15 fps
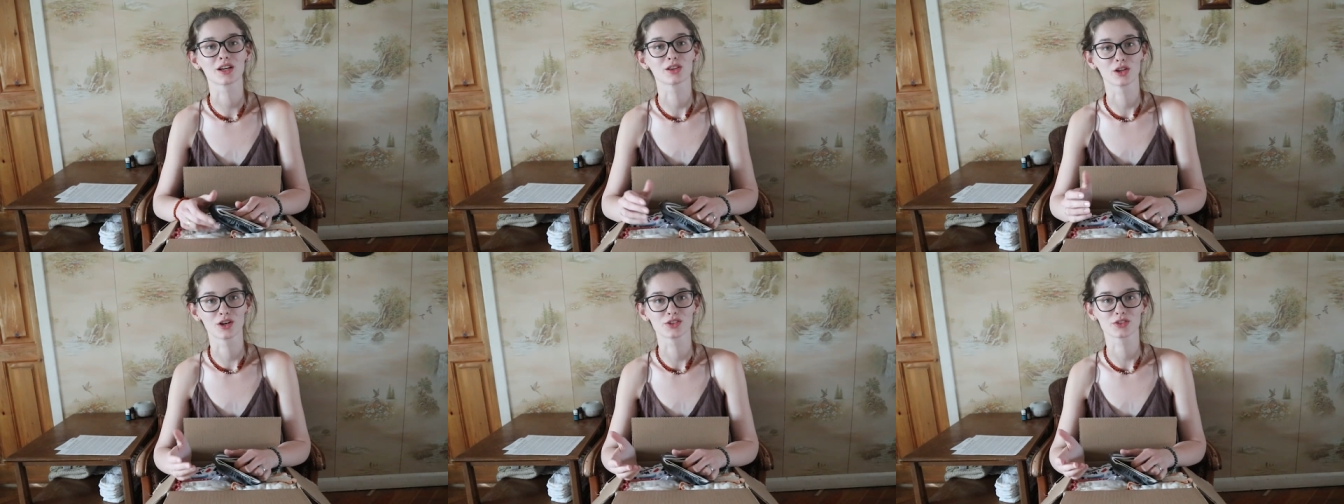
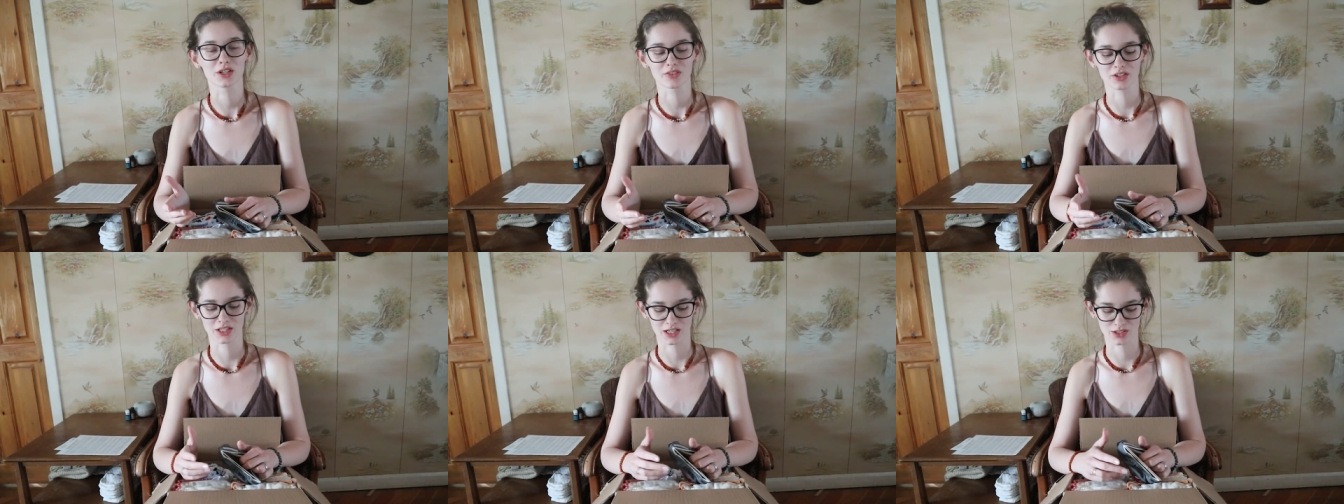laundry
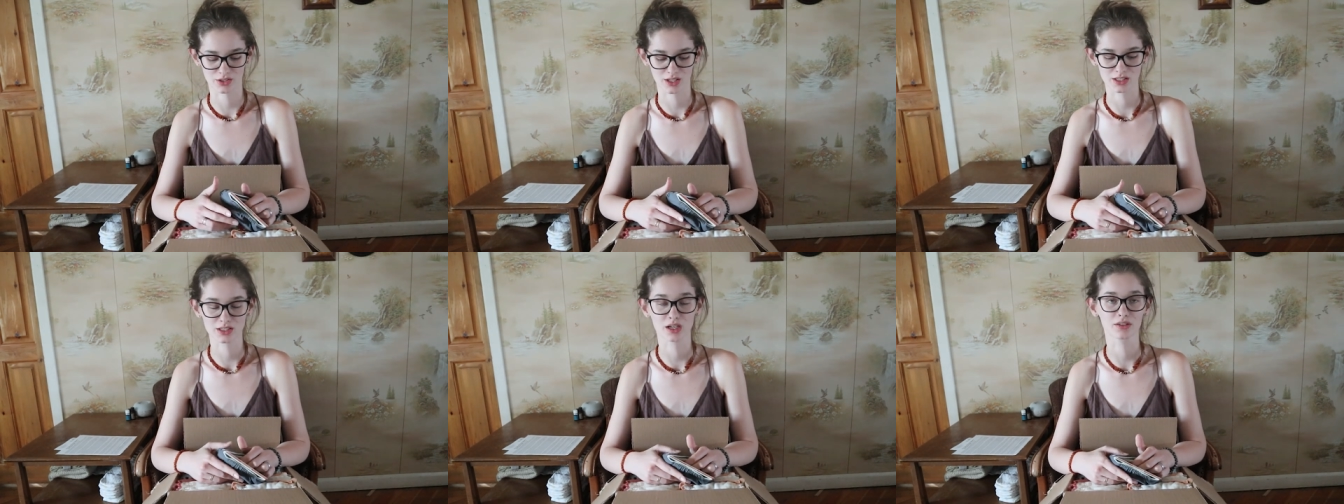every day so
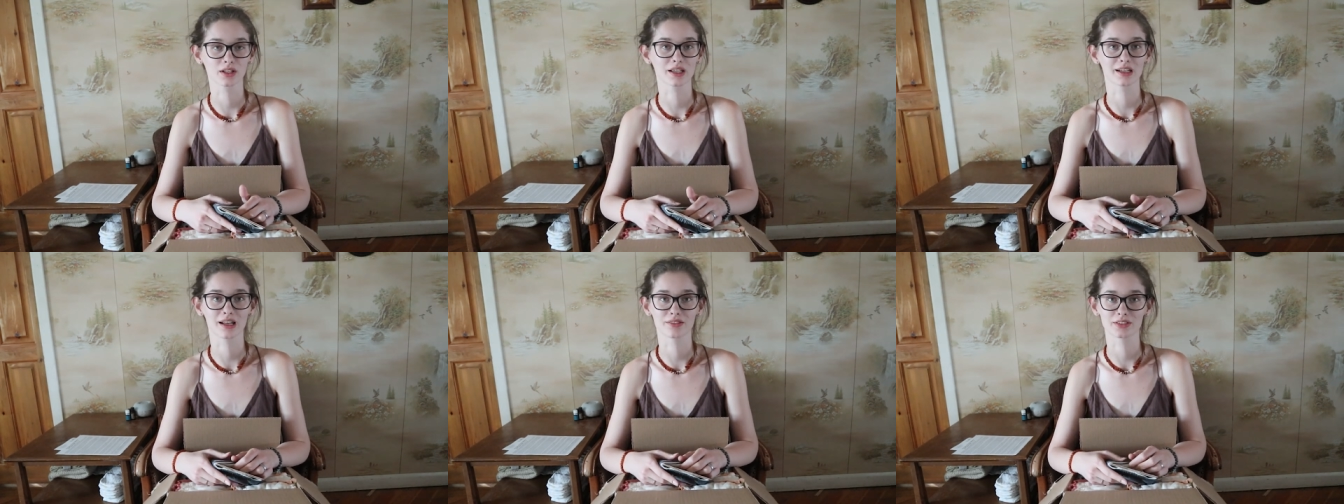that's not
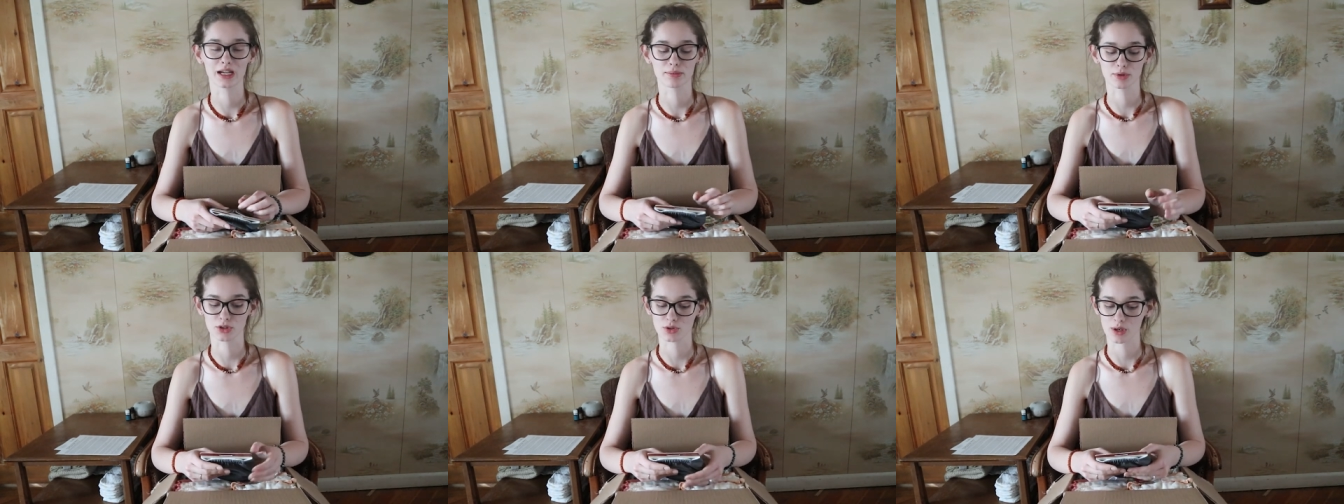really enough
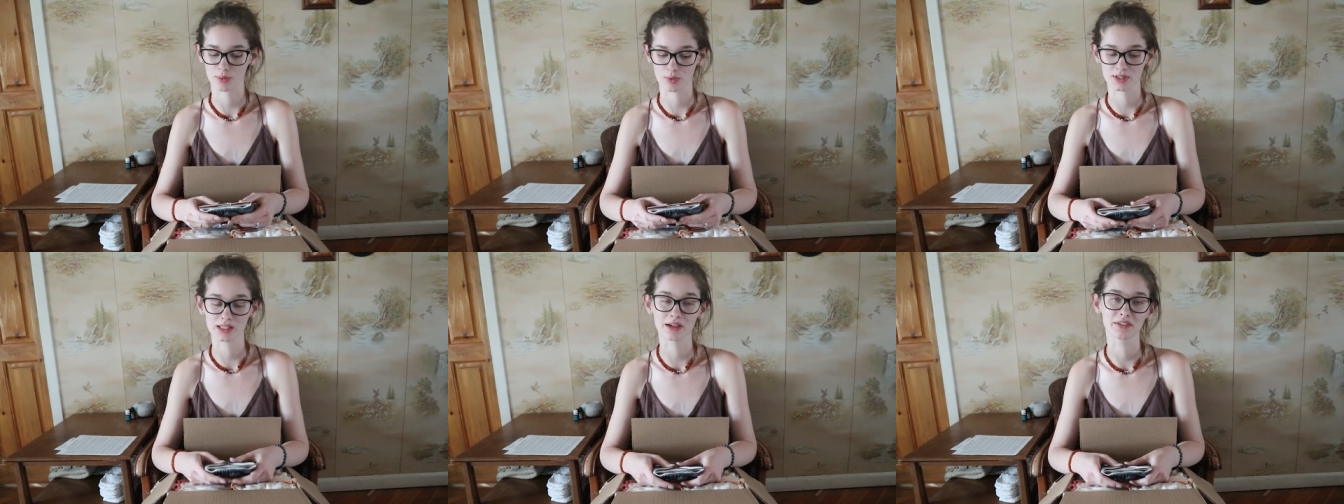diapers so I
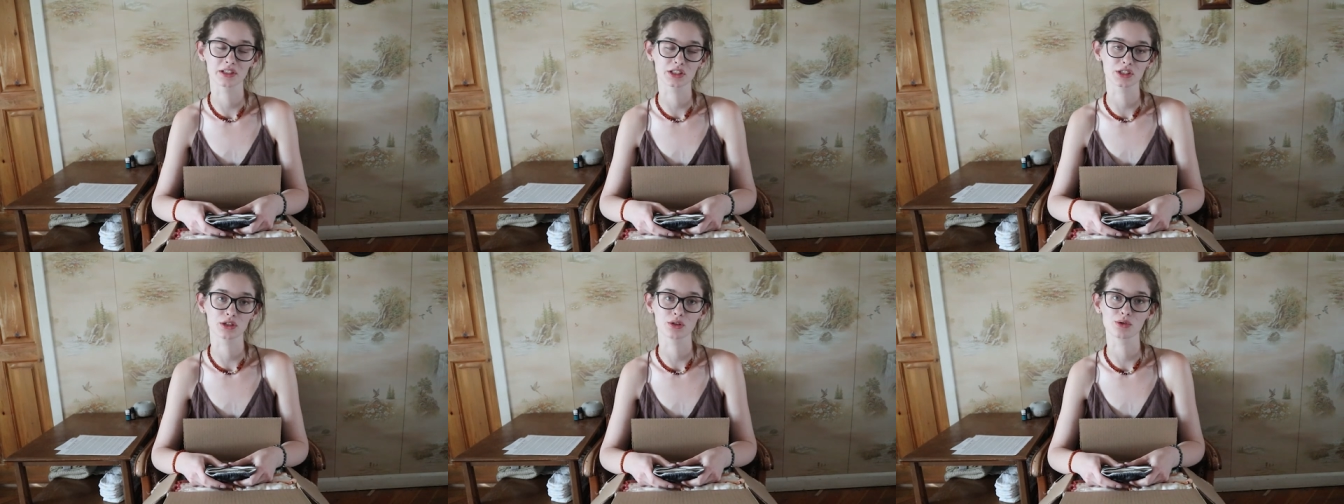was
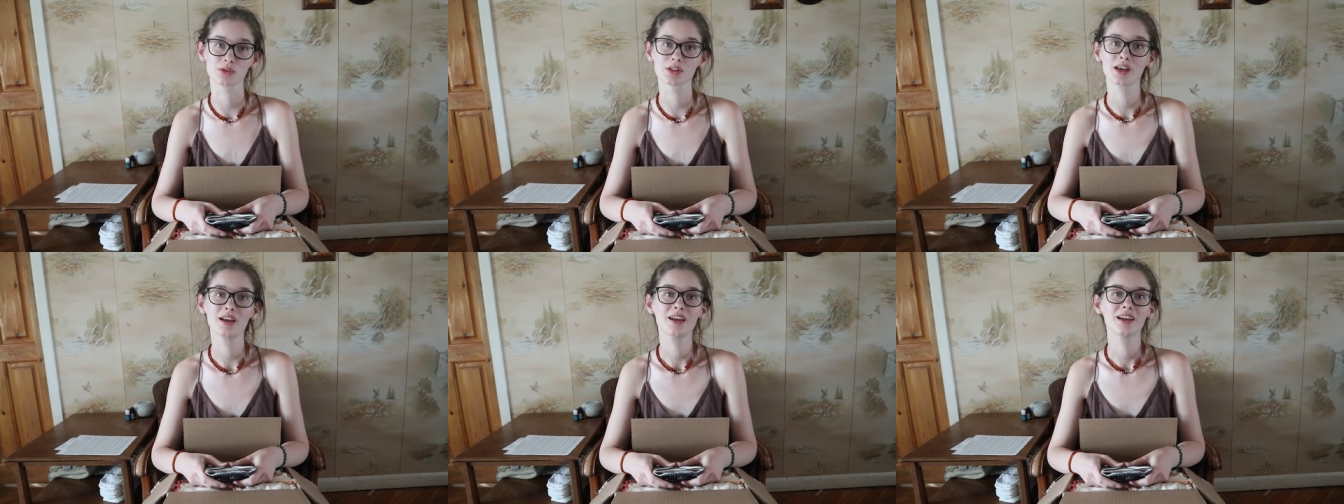having to
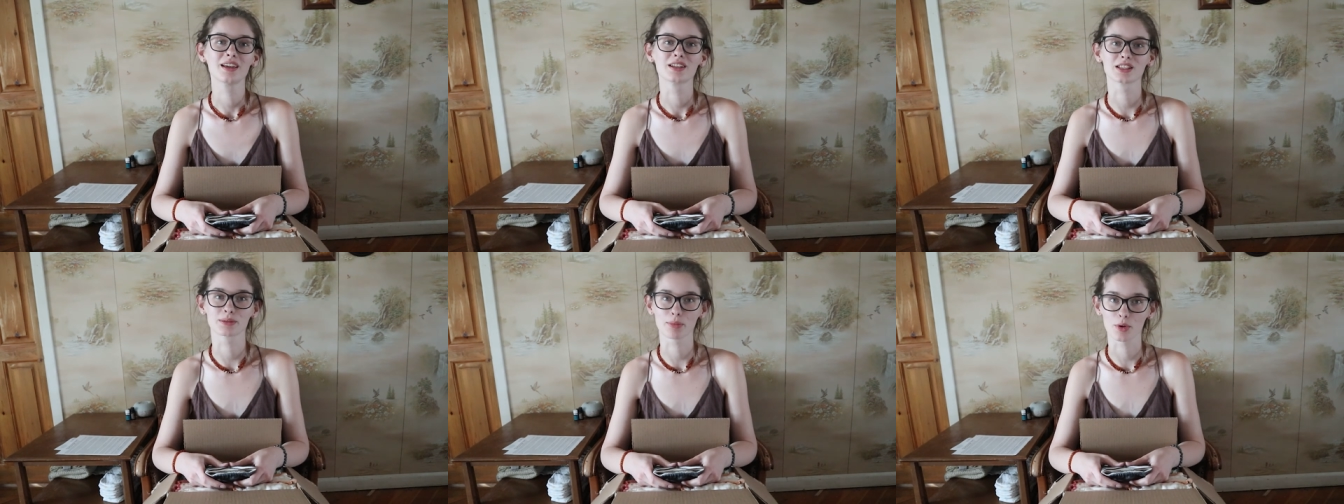use
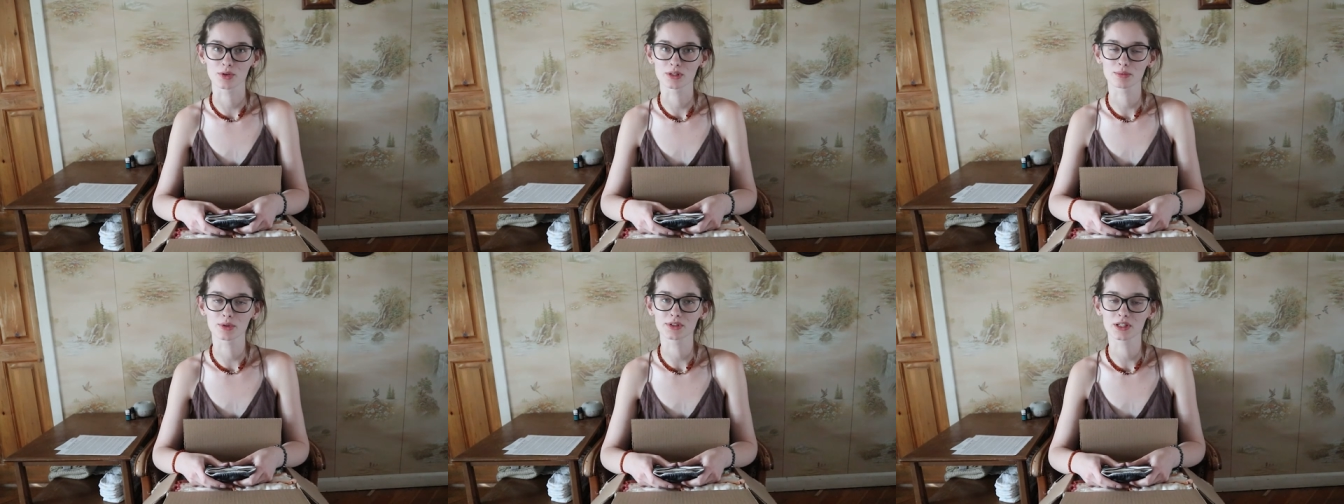
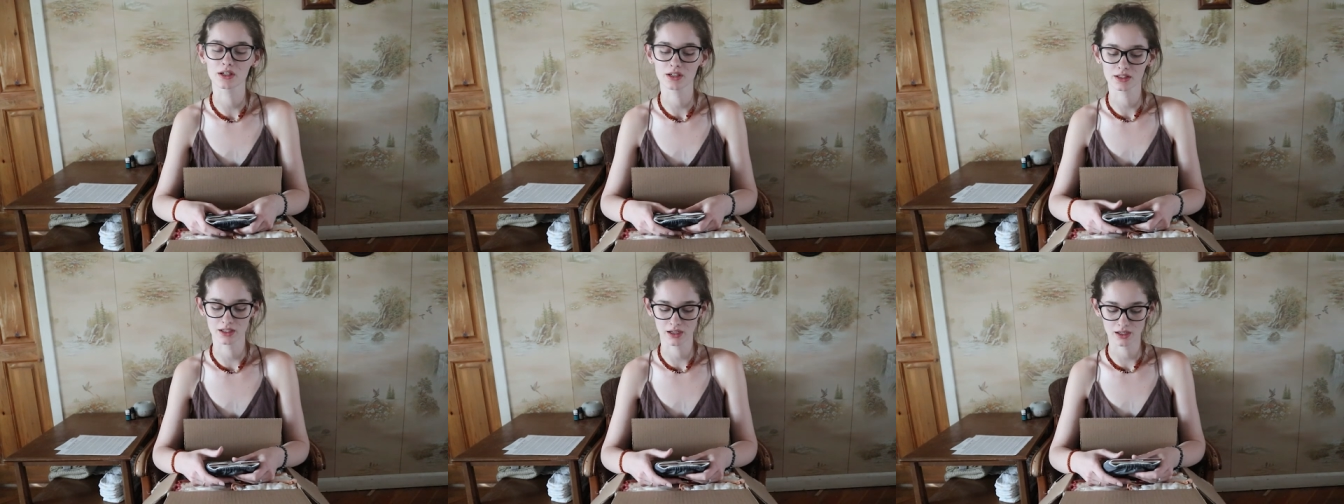disposables
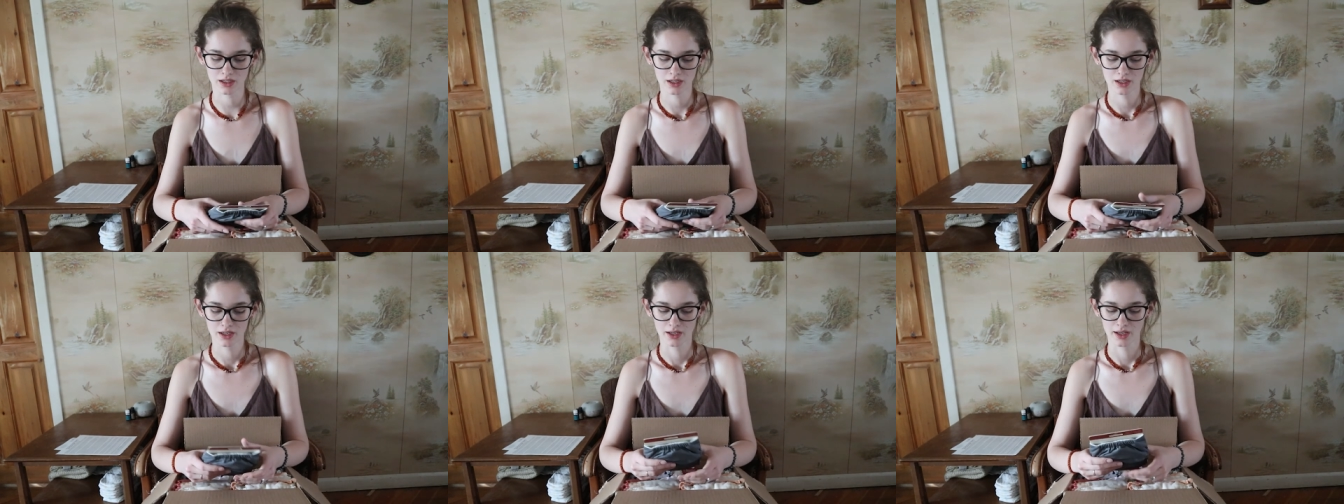here and there